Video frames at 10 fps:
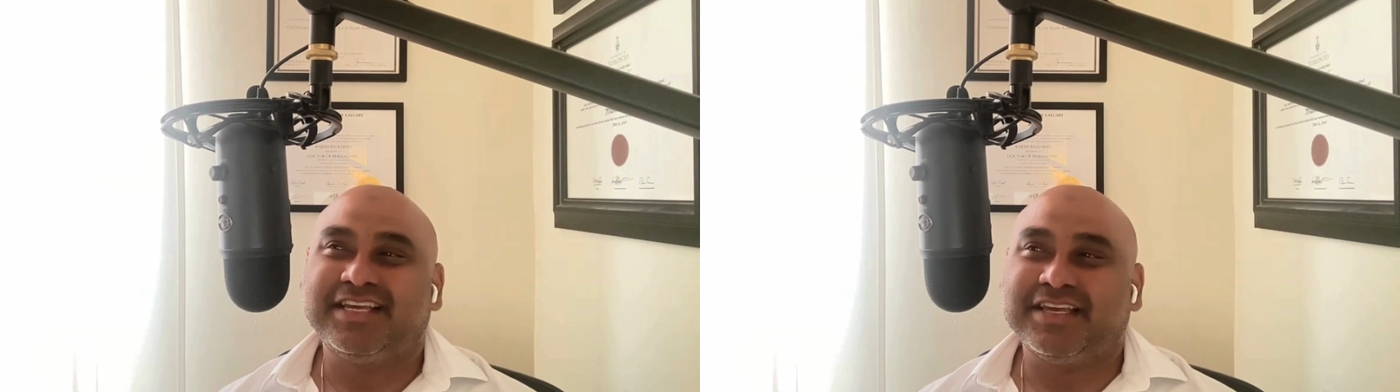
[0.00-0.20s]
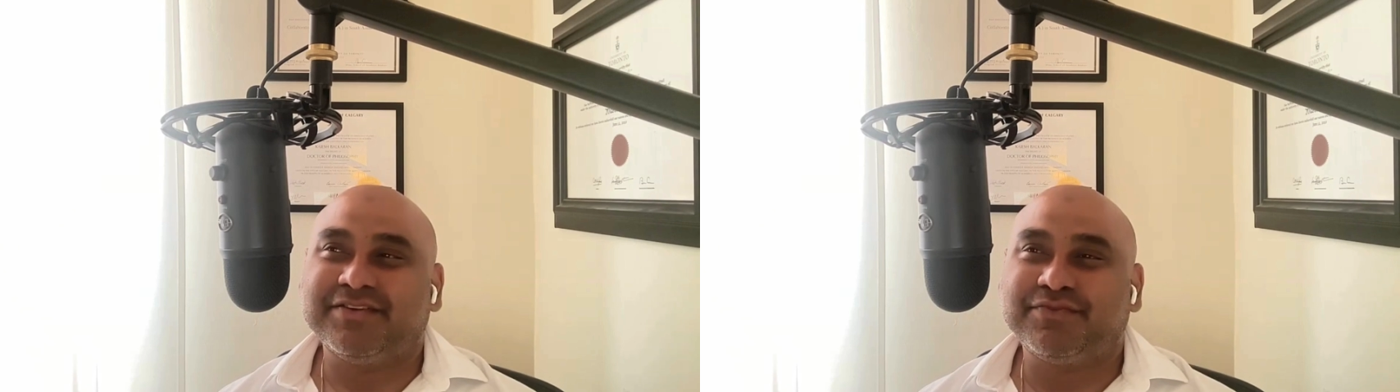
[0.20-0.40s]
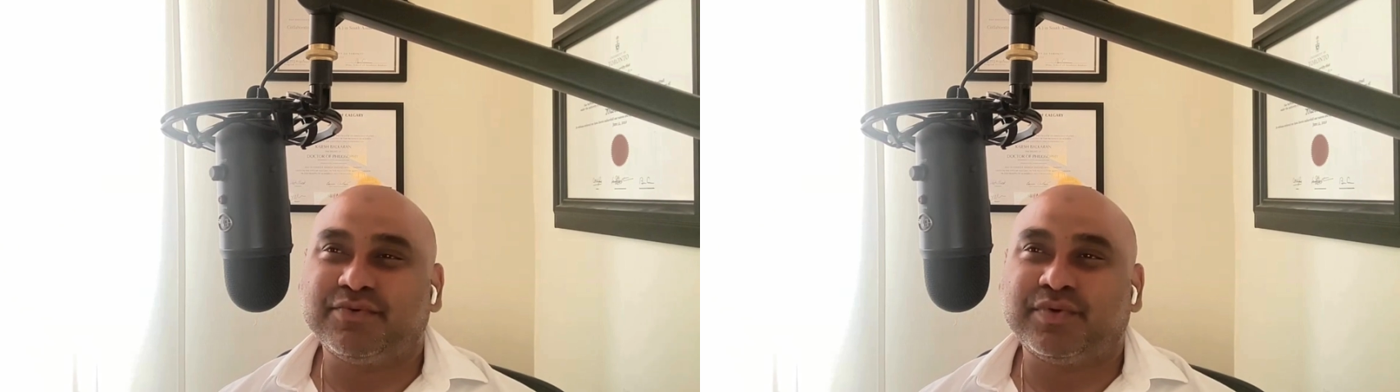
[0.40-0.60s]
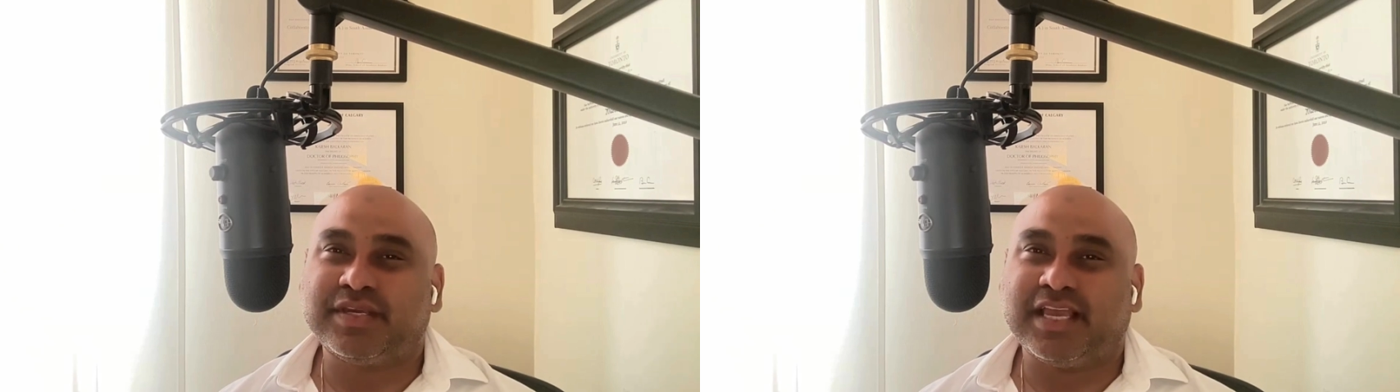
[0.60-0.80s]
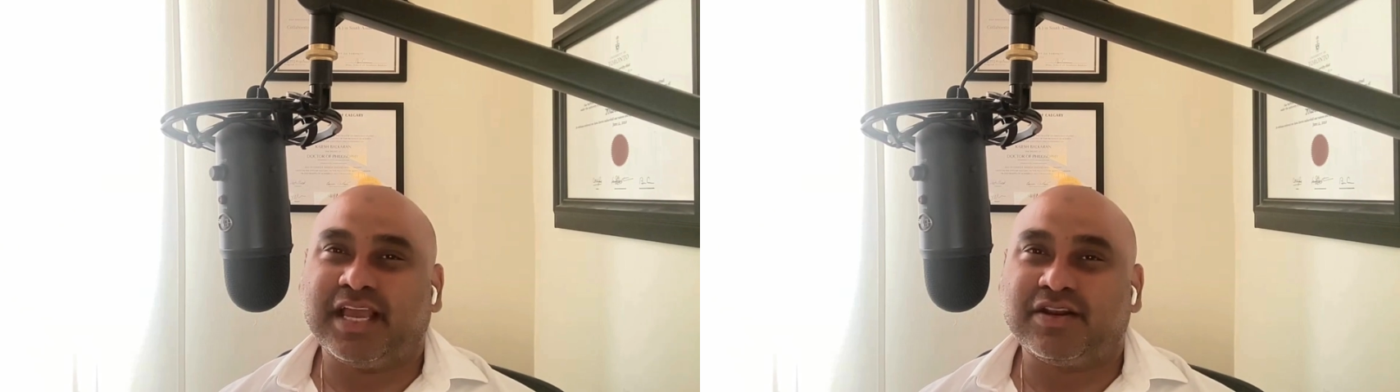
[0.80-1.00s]
if we
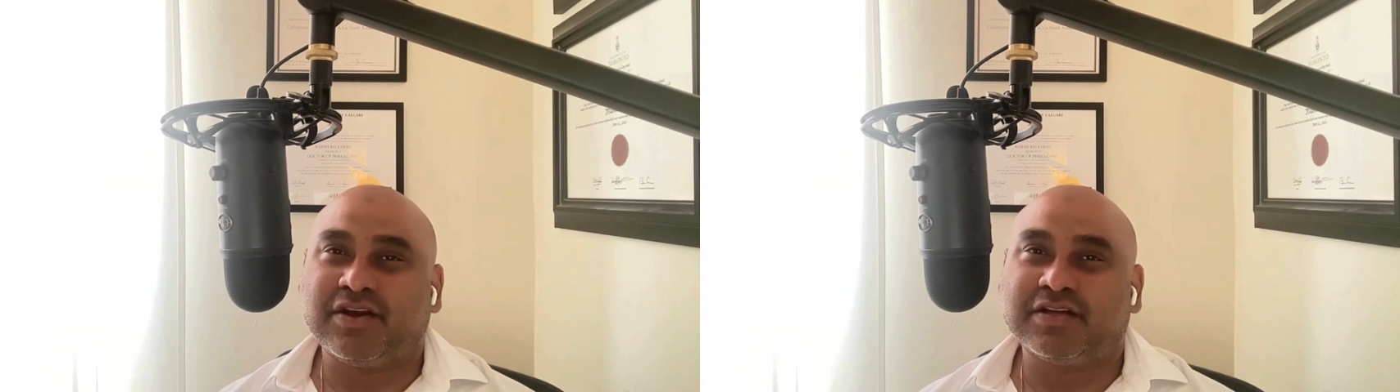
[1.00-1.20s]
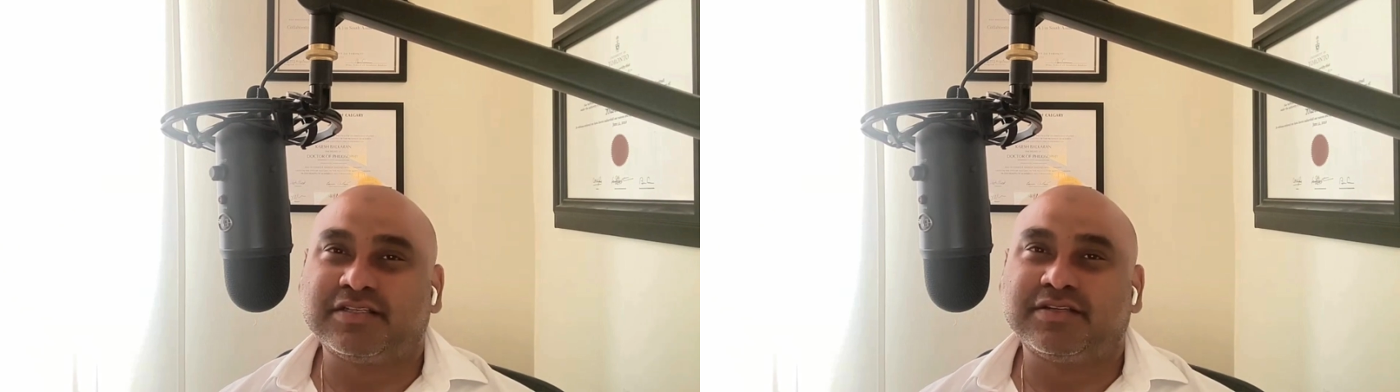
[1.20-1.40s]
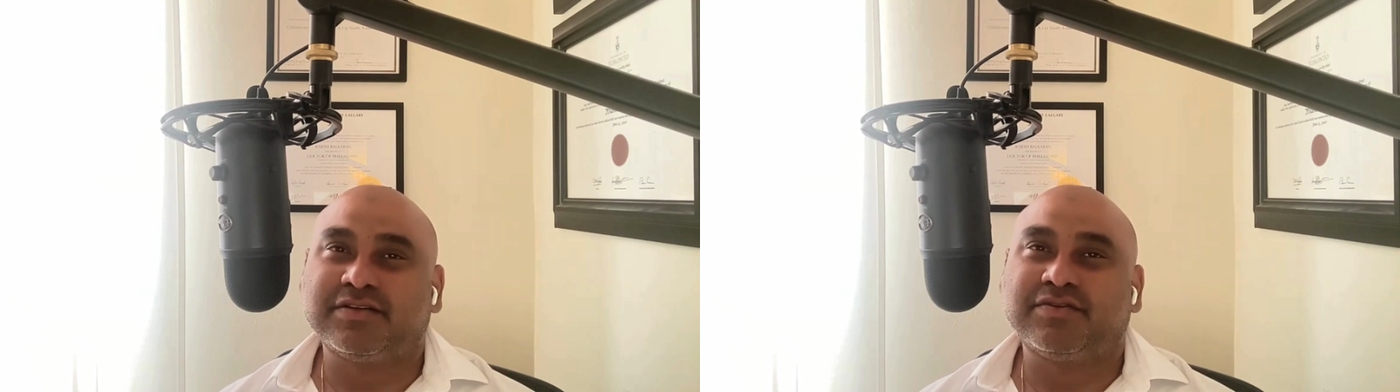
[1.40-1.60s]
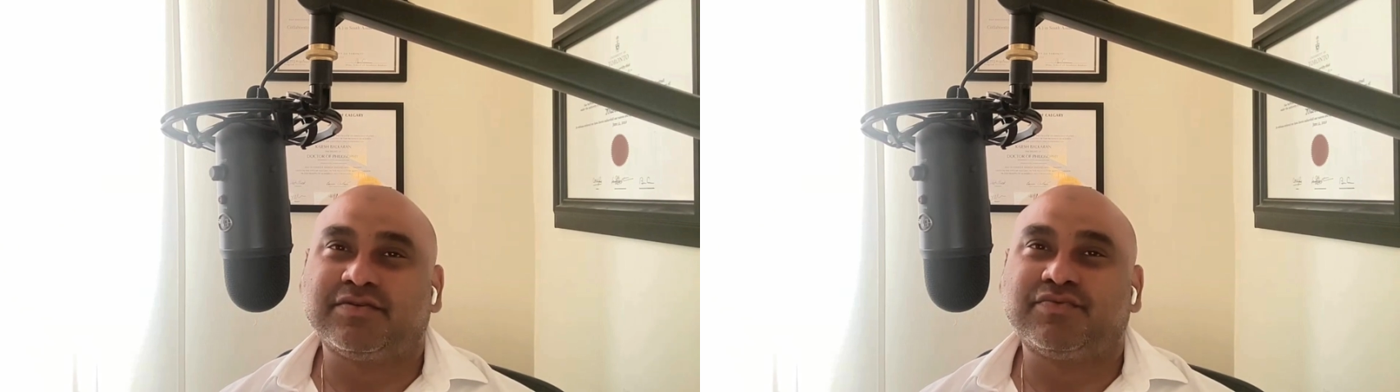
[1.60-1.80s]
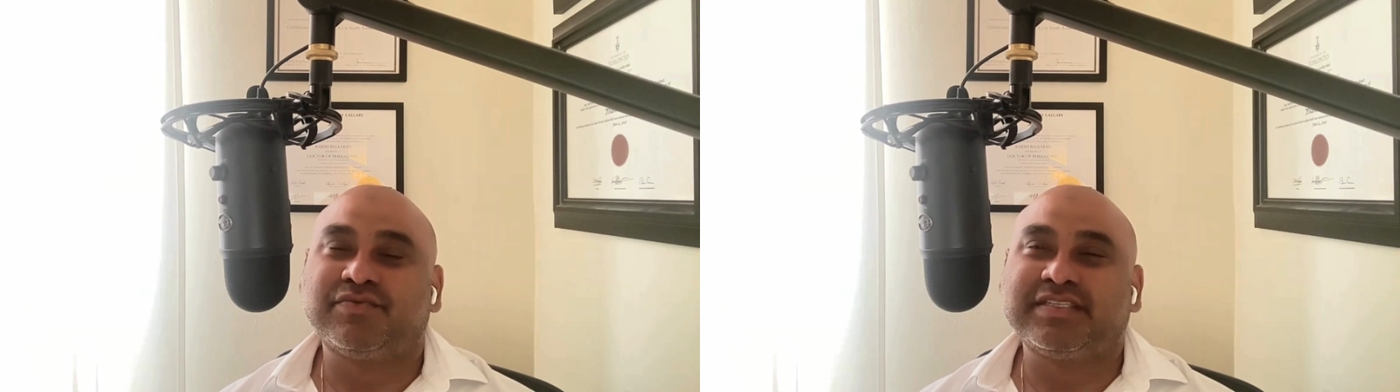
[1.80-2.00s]
cannot
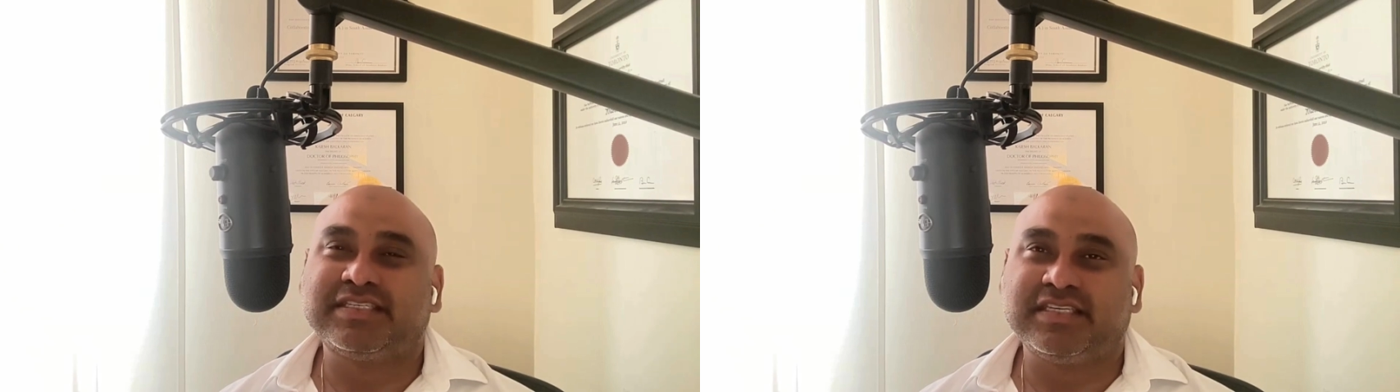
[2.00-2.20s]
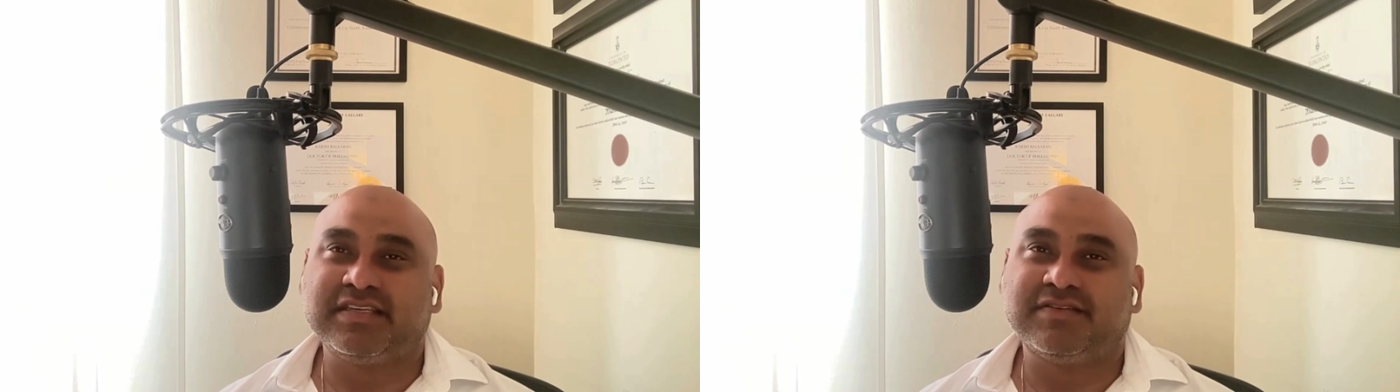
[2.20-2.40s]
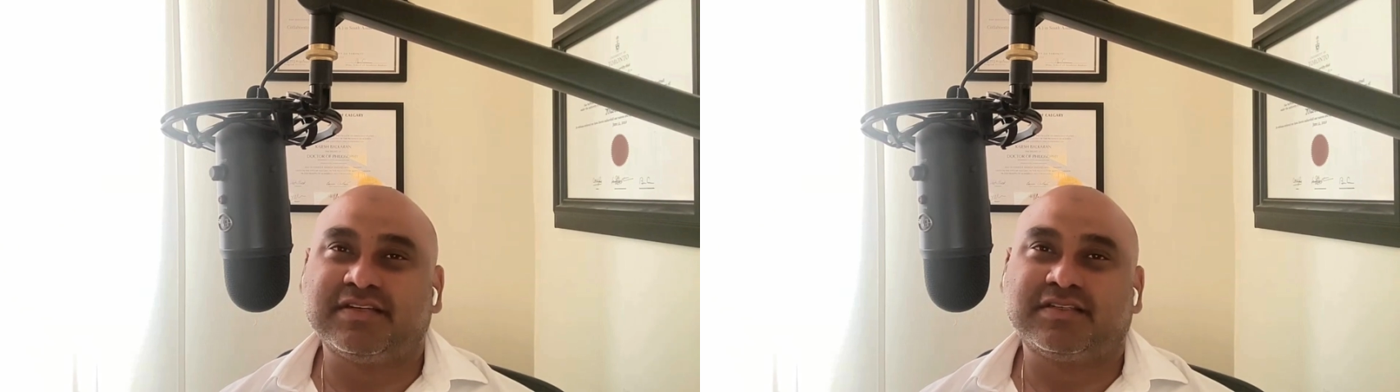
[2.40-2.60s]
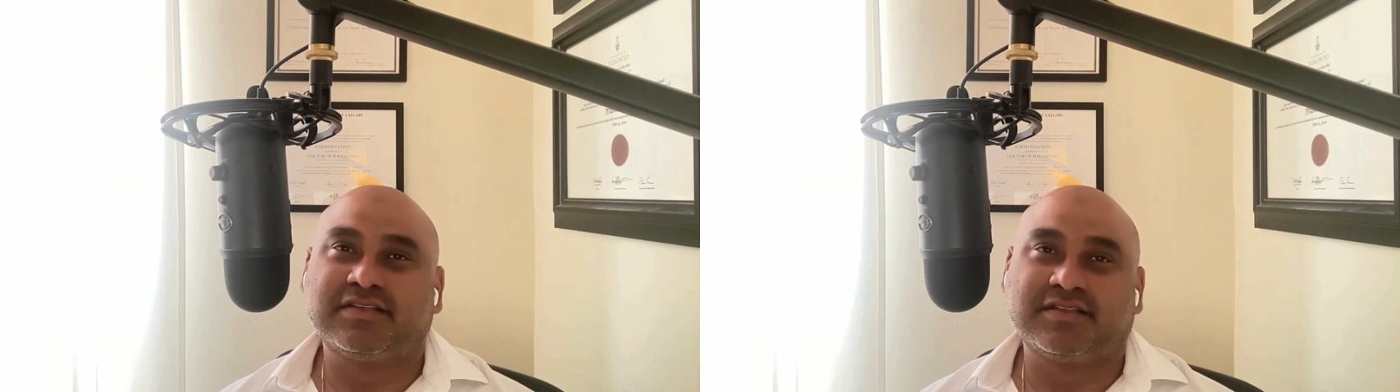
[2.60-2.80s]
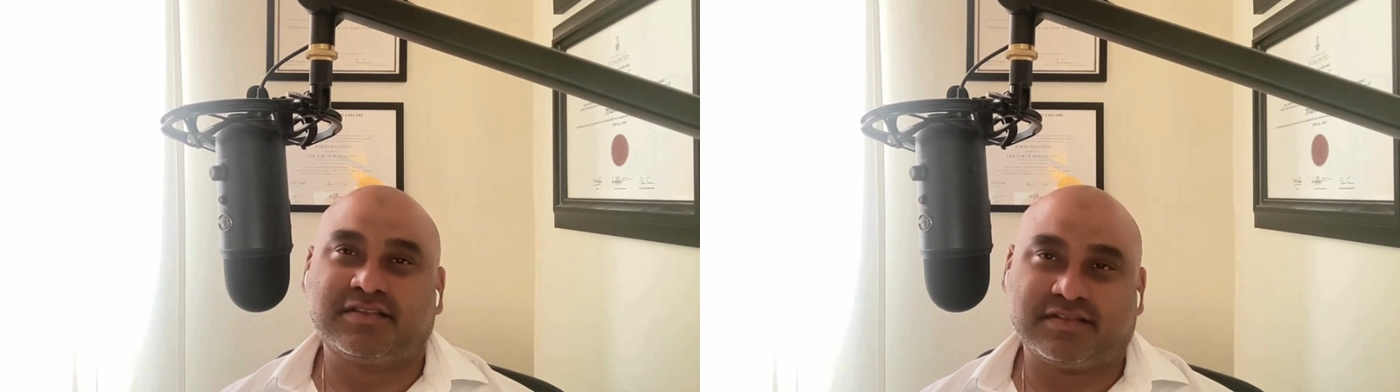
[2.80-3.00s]
receive it,